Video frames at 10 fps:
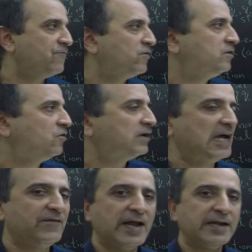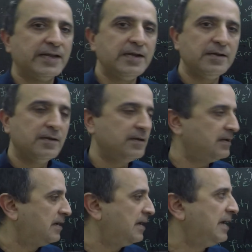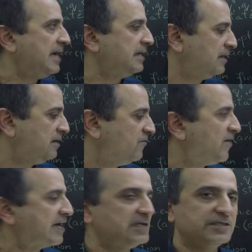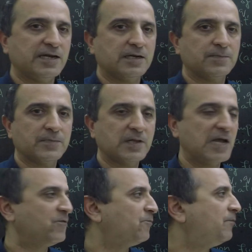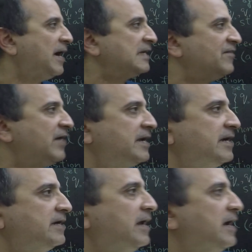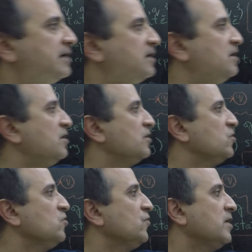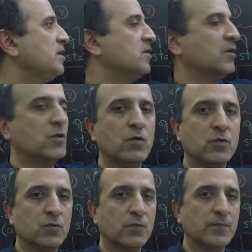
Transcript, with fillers: would not have ended at the final state. I might have ended at Q1 or Q2.